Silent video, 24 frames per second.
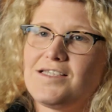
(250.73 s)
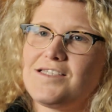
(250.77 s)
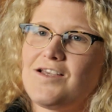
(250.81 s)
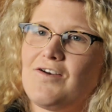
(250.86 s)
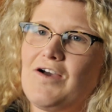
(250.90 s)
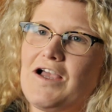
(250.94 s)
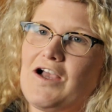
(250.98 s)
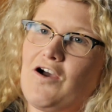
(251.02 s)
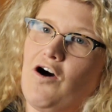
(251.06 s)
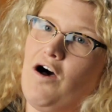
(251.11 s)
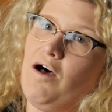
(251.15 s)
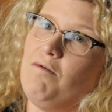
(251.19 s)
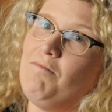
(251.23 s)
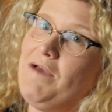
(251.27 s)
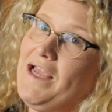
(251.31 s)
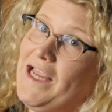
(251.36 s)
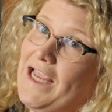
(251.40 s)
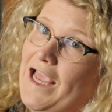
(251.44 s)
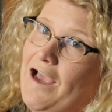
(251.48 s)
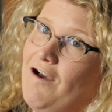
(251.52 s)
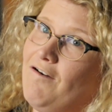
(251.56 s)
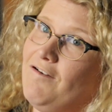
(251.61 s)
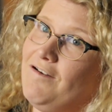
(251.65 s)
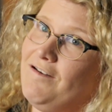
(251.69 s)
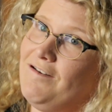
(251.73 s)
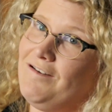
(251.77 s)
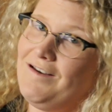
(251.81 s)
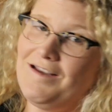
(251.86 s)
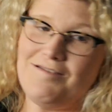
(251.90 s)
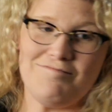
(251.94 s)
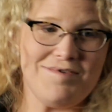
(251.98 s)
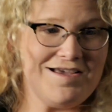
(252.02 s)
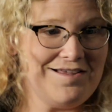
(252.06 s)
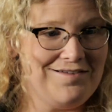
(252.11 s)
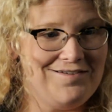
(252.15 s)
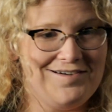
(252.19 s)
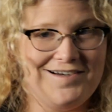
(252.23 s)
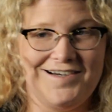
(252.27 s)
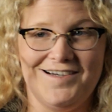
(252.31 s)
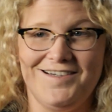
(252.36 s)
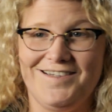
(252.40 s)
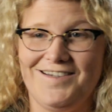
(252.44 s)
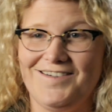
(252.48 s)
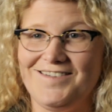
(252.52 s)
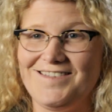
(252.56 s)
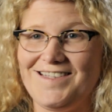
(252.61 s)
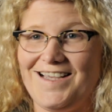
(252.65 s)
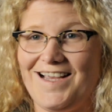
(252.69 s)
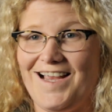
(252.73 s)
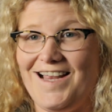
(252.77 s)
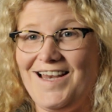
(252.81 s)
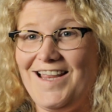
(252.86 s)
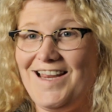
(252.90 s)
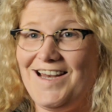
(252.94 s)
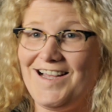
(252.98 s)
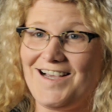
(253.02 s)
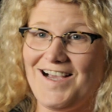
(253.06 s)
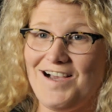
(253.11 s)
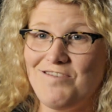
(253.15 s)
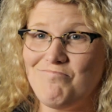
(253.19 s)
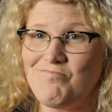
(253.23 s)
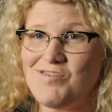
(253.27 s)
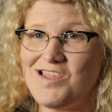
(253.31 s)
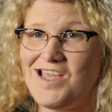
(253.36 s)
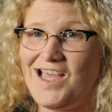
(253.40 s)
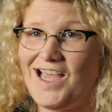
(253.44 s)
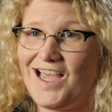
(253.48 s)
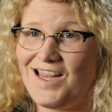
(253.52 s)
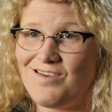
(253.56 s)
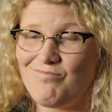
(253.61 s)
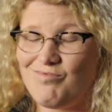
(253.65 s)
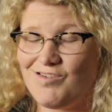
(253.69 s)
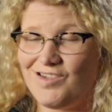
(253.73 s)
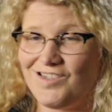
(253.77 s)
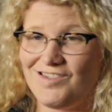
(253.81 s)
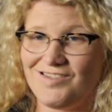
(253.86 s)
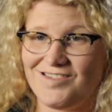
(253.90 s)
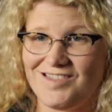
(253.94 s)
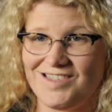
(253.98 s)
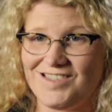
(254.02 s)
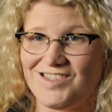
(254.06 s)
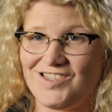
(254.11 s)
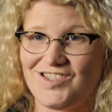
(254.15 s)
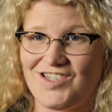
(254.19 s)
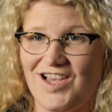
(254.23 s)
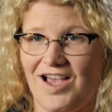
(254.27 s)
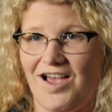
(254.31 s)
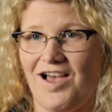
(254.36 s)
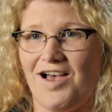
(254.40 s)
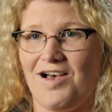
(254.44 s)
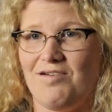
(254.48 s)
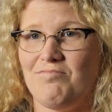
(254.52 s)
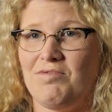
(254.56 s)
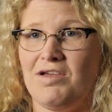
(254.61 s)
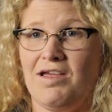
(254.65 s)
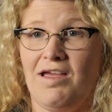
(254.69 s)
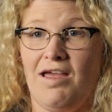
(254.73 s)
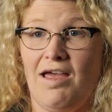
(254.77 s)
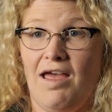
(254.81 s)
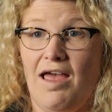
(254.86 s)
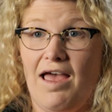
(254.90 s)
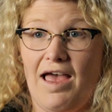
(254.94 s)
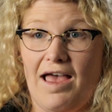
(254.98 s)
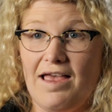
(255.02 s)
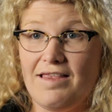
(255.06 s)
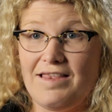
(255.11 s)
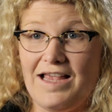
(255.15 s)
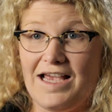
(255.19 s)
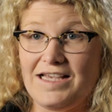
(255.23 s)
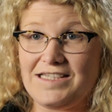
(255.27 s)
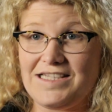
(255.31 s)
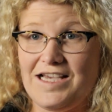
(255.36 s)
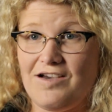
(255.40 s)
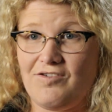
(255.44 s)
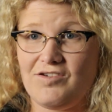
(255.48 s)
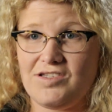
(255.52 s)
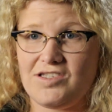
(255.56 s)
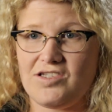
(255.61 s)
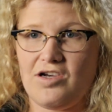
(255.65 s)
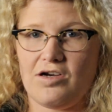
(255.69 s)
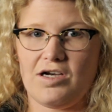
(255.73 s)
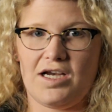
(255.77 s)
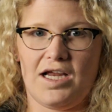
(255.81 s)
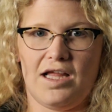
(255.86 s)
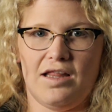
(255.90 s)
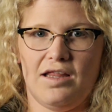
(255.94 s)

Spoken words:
So I called my accountant and my lawyer, and I was like, I need a company. I got to produce this job. And that's how it started.